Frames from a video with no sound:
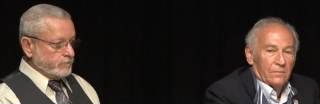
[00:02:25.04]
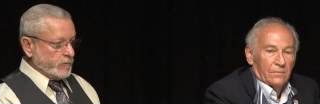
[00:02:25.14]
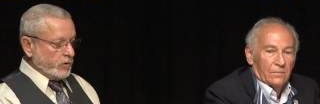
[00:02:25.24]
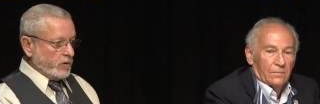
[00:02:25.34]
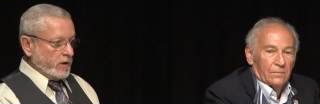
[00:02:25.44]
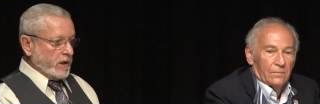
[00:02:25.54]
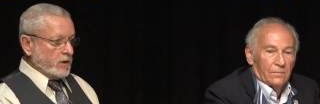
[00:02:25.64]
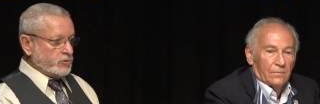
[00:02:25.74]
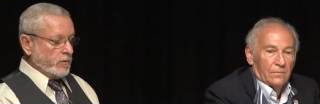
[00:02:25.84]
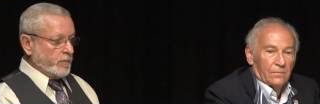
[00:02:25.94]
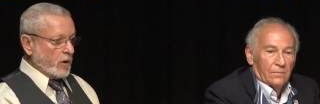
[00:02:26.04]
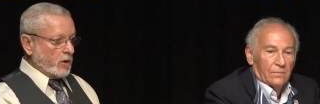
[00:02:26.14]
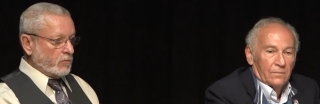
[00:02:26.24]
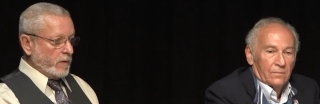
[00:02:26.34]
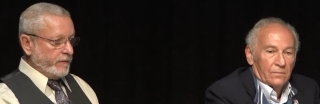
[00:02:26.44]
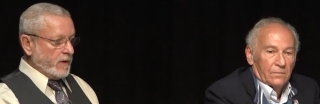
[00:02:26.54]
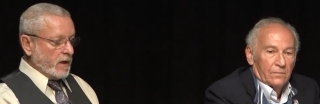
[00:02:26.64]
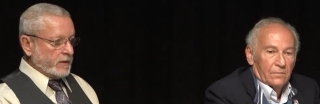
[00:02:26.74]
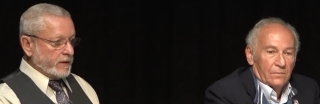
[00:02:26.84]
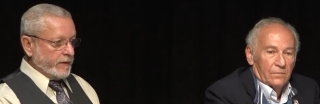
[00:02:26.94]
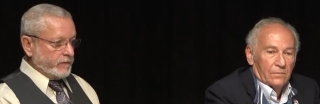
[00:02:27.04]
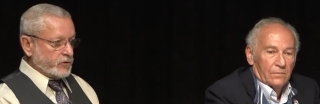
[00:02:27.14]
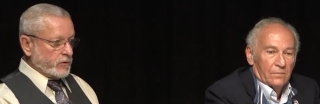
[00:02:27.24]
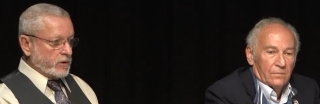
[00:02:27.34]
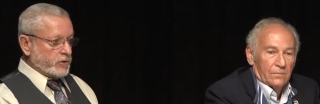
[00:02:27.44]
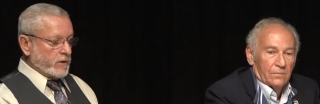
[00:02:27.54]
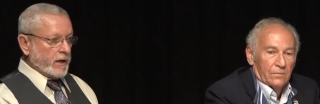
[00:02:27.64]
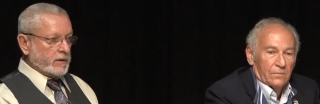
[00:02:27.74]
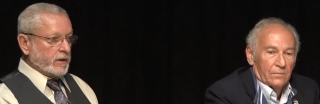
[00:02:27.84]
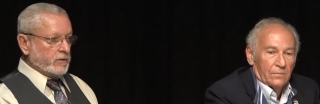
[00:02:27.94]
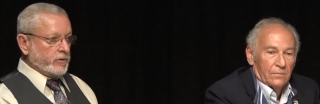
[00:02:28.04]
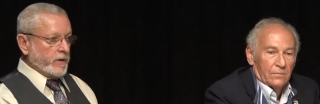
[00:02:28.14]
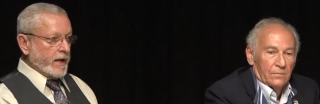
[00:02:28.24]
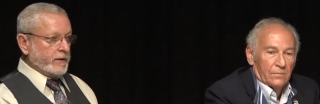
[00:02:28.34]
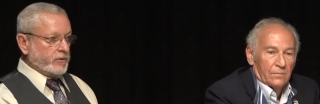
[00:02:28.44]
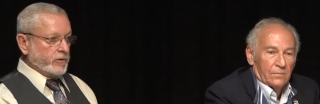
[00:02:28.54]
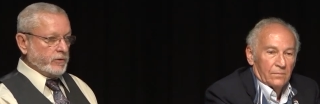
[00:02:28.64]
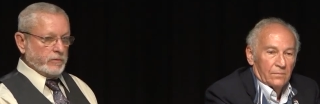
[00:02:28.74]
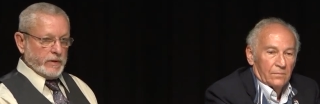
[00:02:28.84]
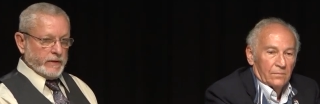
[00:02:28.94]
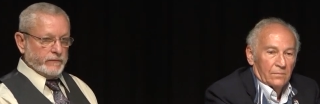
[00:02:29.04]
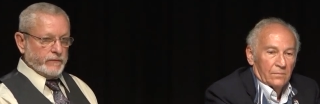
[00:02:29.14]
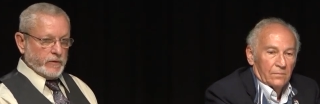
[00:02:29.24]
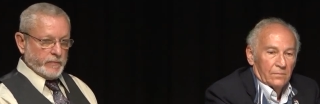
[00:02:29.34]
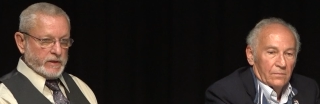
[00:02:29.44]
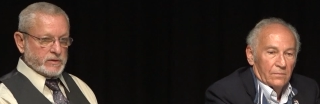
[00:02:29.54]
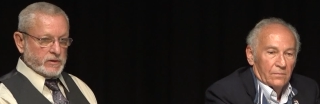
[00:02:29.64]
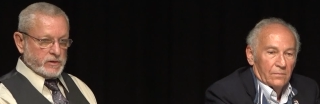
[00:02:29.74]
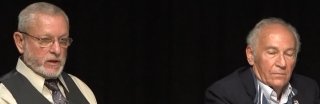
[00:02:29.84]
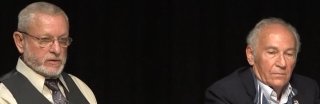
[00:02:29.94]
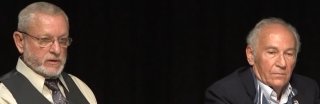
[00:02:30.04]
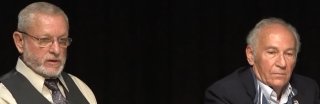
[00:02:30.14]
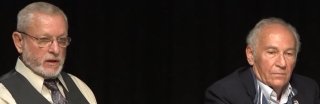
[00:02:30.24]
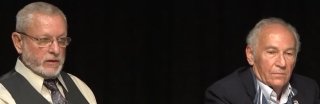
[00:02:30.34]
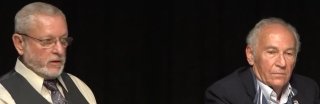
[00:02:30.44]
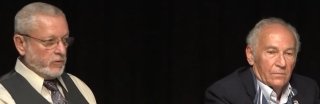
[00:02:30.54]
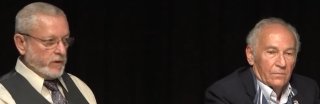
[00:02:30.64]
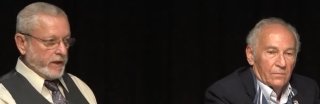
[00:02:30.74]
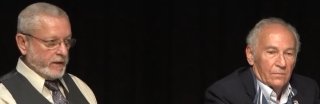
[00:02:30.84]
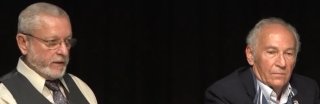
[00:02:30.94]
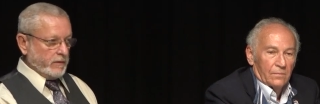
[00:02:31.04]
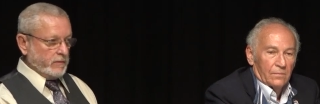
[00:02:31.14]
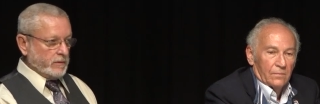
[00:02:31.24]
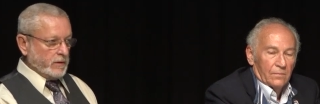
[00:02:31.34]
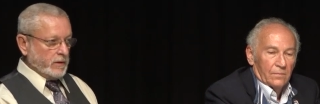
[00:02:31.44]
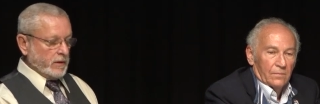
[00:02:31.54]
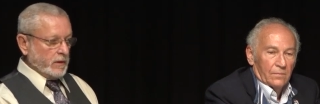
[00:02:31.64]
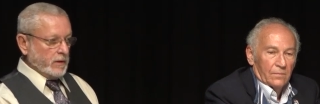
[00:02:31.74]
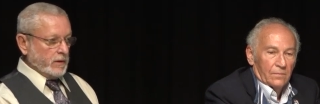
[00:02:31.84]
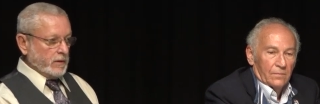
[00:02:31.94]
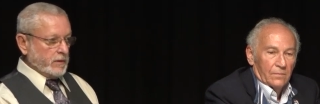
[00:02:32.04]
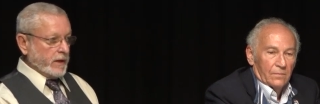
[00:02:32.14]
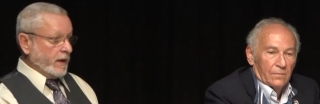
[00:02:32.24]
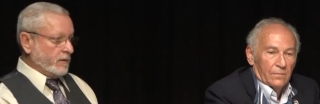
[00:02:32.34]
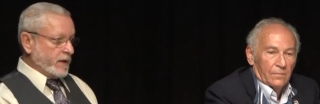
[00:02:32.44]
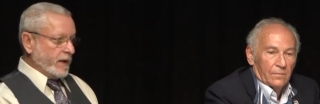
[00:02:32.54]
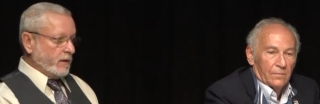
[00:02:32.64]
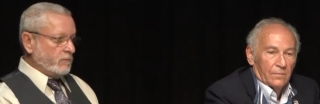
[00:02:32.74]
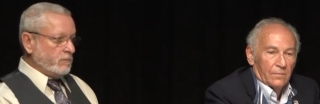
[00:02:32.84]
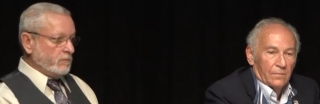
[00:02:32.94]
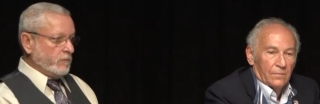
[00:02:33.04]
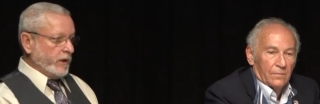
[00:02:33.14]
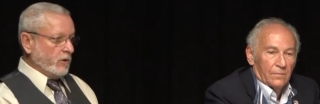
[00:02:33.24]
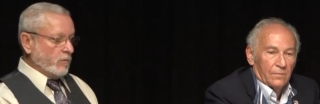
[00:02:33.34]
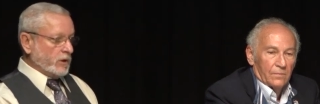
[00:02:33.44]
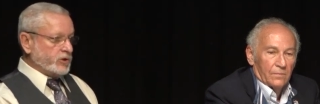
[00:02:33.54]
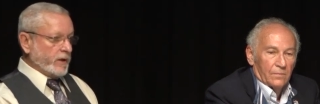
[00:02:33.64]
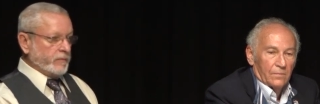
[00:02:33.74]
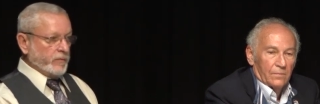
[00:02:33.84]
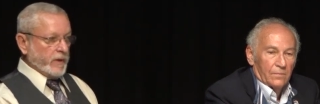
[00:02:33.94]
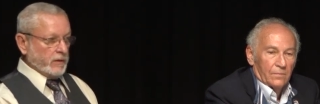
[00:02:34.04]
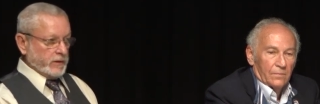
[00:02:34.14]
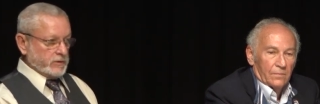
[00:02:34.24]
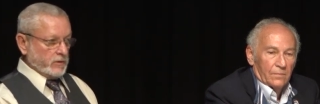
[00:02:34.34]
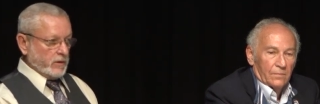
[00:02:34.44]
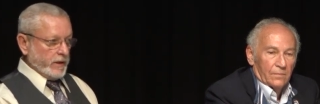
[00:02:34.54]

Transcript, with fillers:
Speaker 1: you know, the industrial park, we've got the infrastructure out there to add to if a business does decide to locate here. Downtown, we know what shape the buildings are